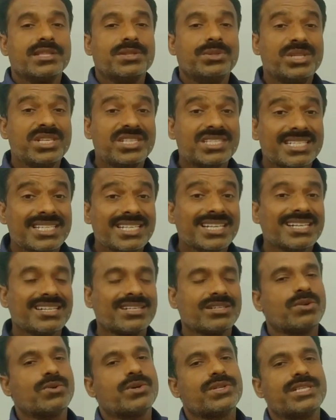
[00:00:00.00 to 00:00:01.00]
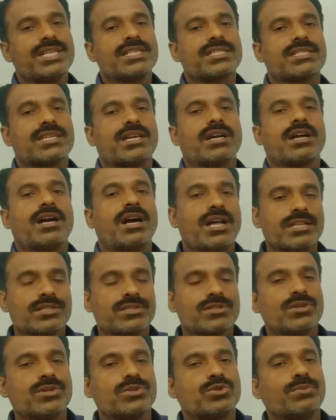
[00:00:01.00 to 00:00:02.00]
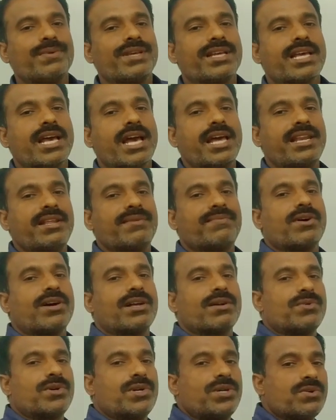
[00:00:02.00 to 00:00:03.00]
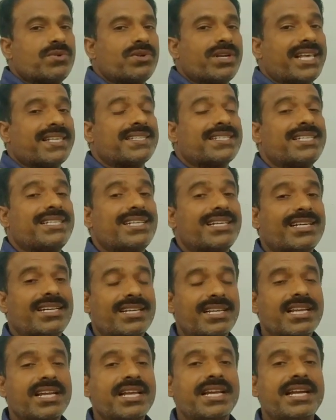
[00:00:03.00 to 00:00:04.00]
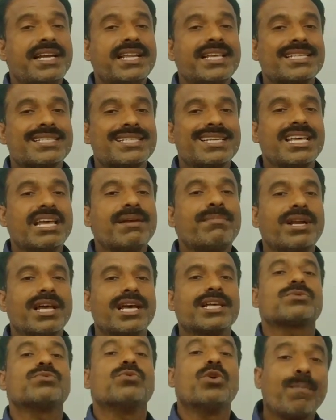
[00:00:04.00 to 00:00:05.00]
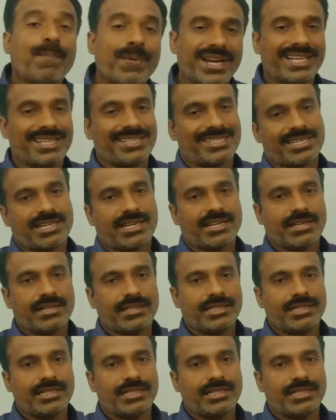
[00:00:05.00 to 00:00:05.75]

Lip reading: this year closing stock also to be carried forward to next year, it is named as opening stock.